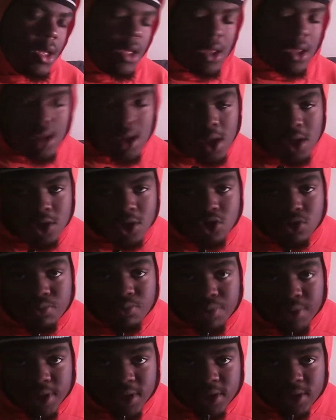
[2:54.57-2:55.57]
I can do
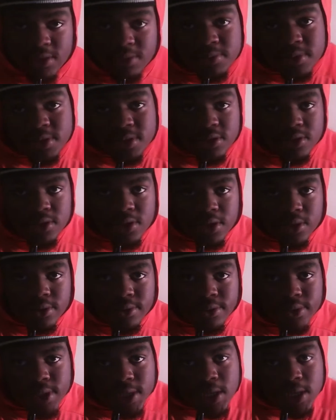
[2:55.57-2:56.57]
pranks, but you know,
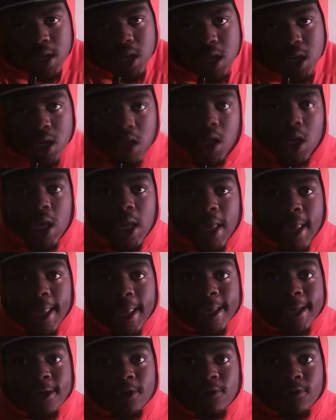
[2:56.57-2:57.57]
ain't
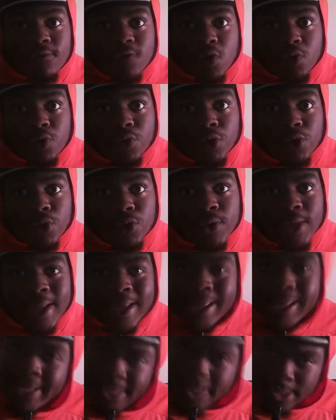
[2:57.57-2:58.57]
got no phone to do that,
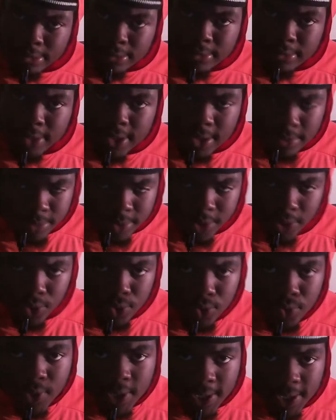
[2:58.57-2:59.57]
ain't got no camera to do
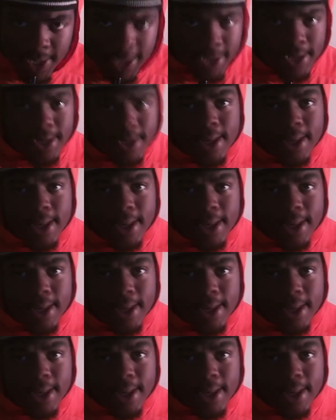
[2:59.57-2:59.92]
that, ain't got